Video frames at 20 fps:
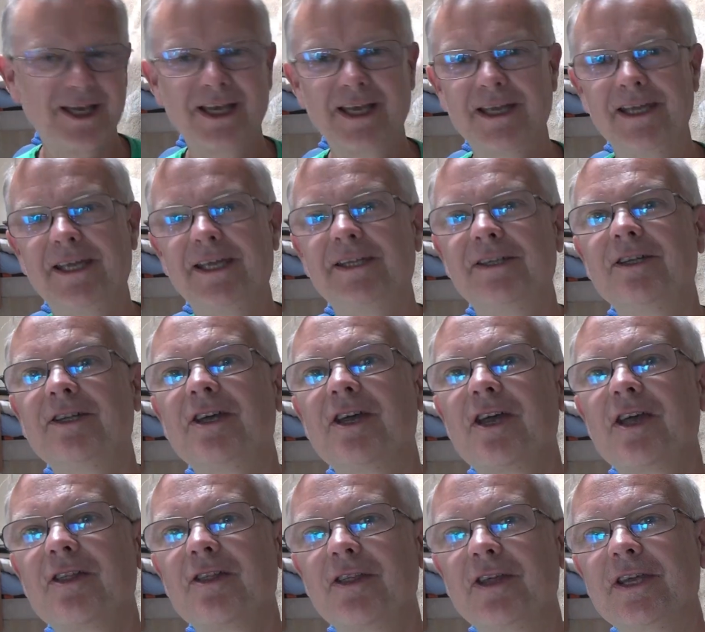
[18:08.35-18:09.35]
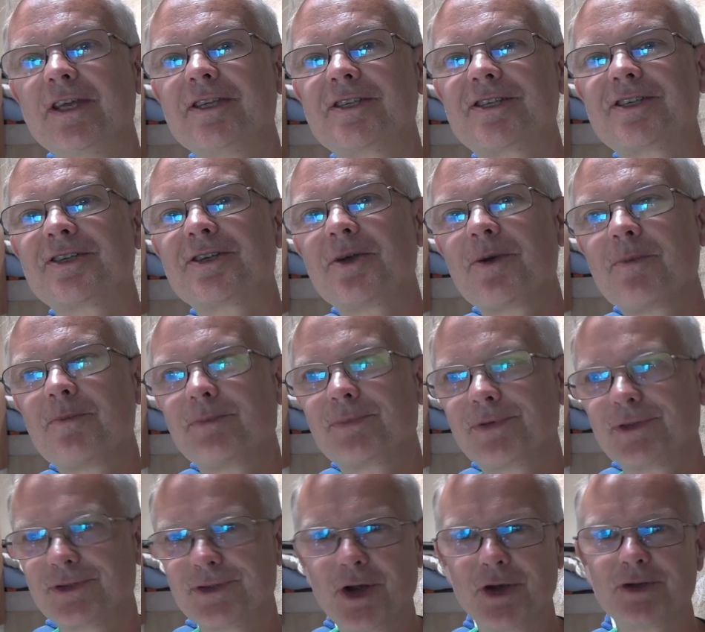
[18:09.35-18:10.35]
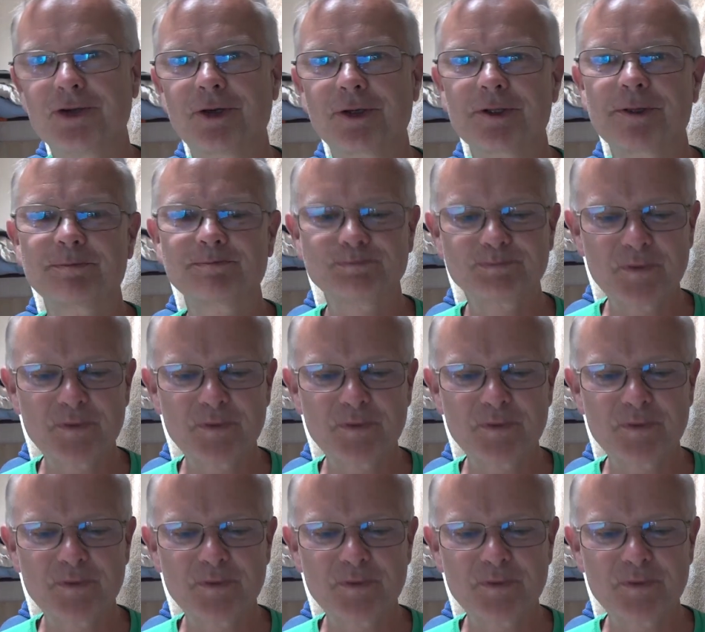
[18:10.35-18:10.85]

in this product.